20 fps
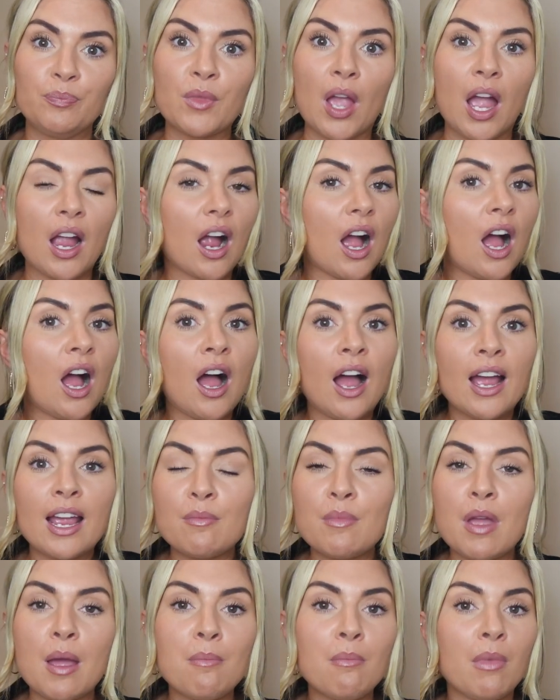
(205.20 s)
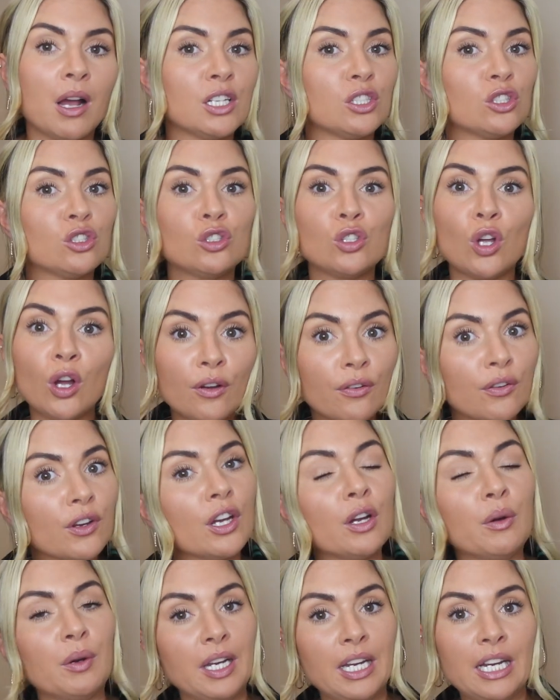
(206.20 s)
Like, I'm in my soft
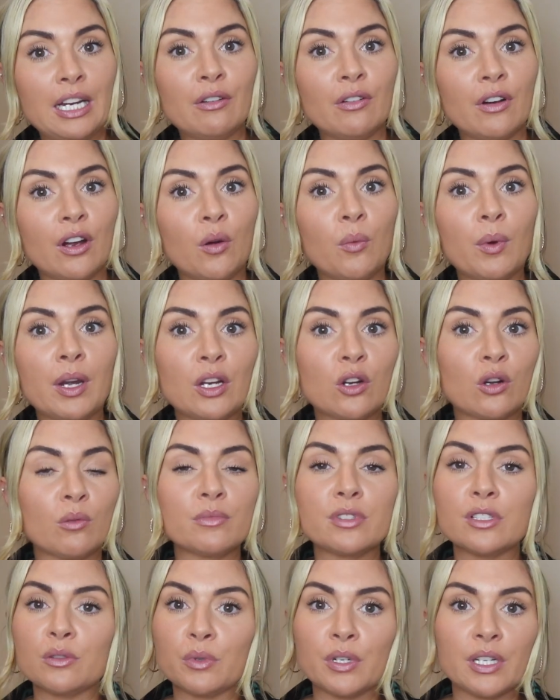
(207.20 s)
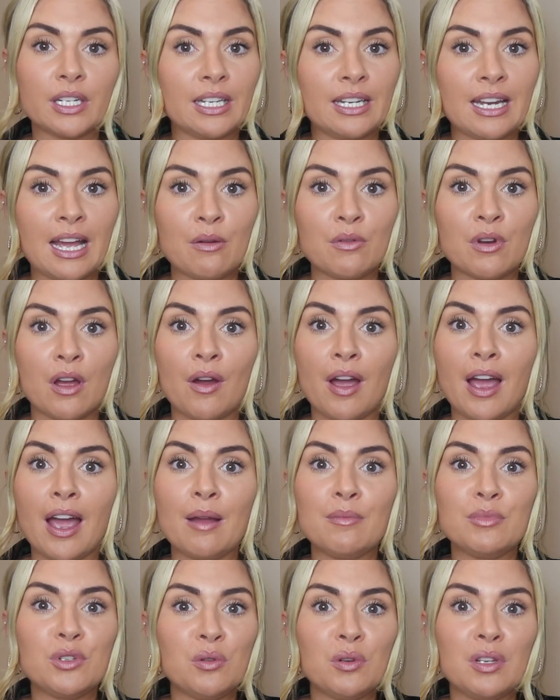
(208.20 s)
girl era when it comes to working out now.
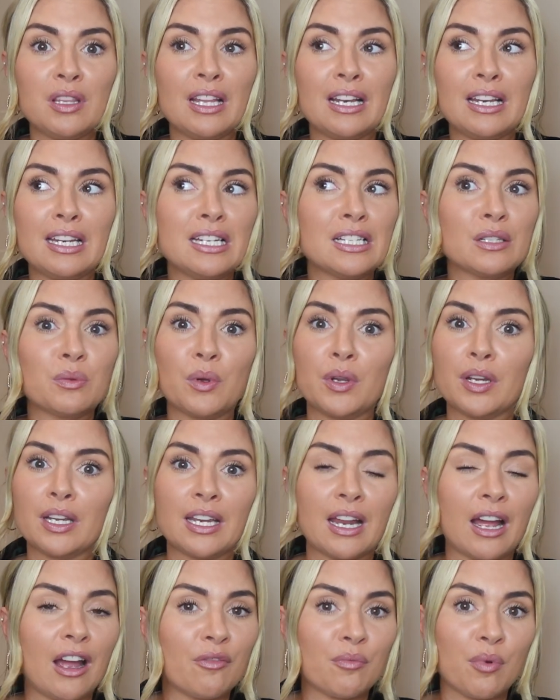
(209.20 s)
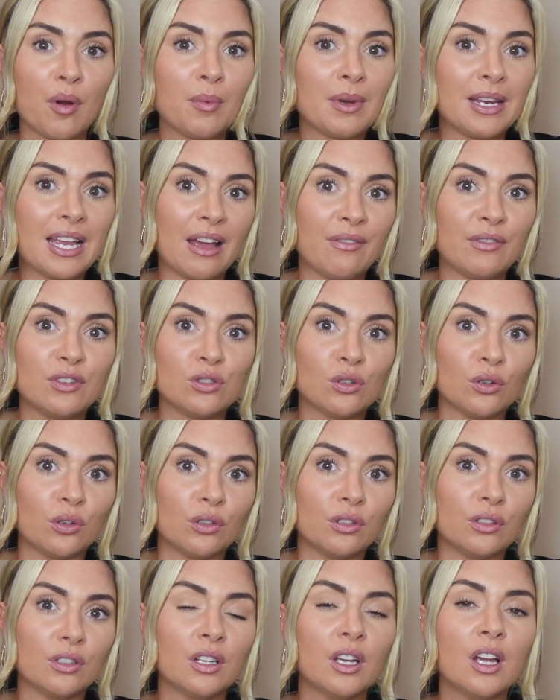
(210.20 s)
I'm doing the least working out I've probably ever
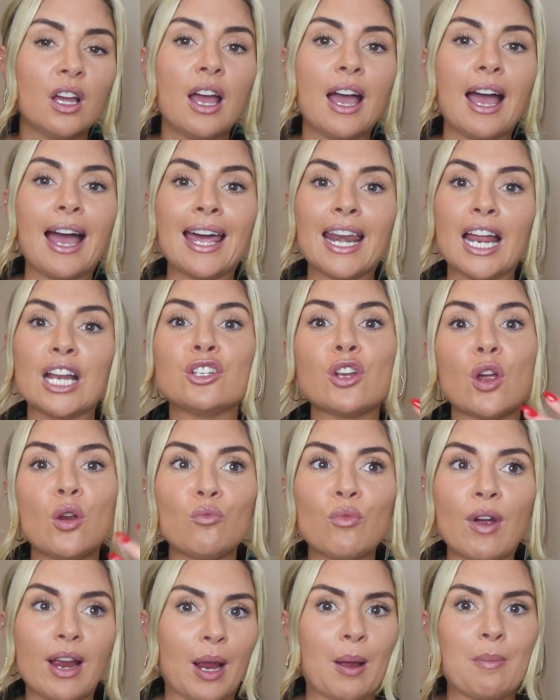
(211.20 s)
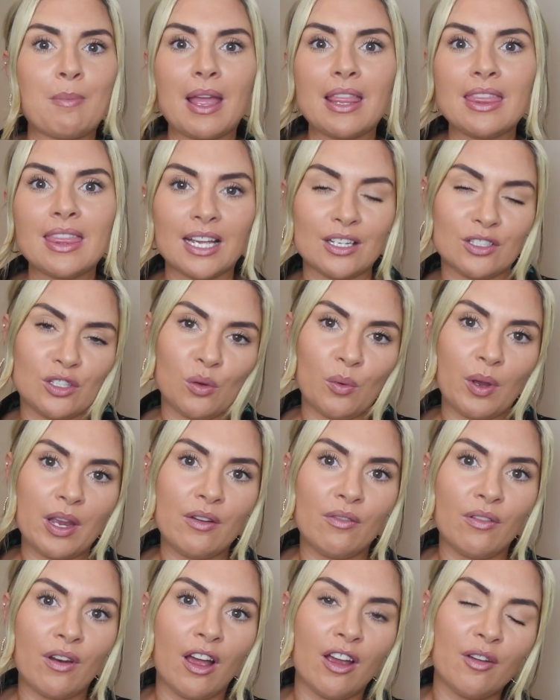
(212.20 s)
done. And I don't recommend that's a way
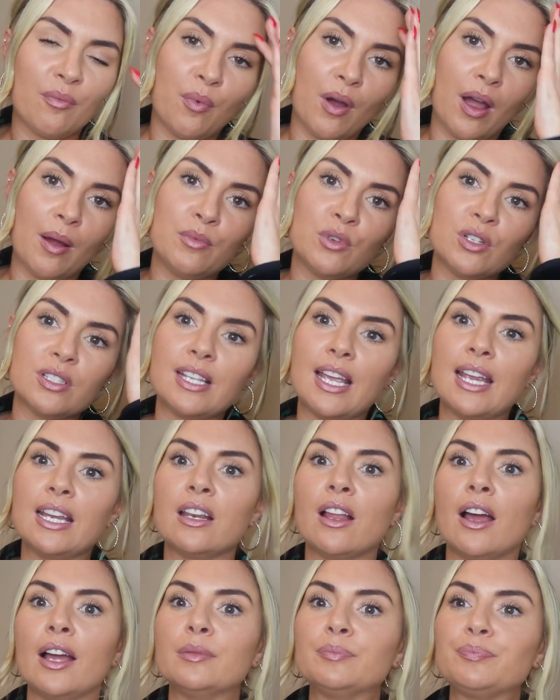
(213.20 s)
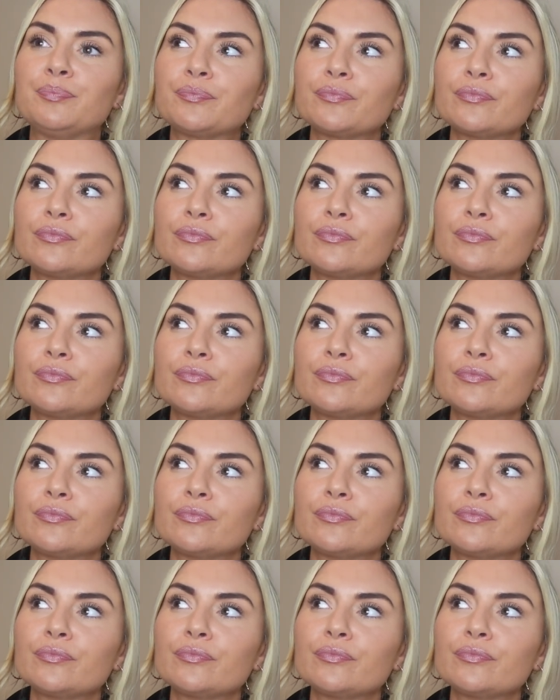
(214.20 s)
of life, but I'm just saying, like,